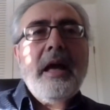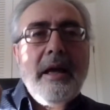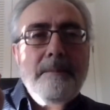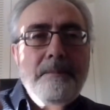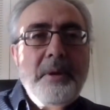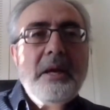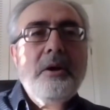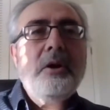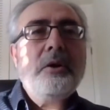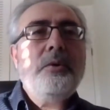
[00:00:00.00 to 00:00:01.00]
and big
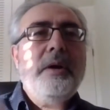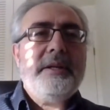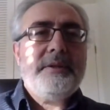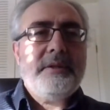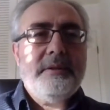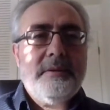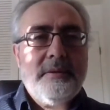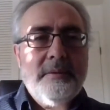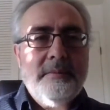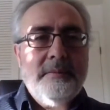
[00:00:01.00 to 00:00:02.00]
questions.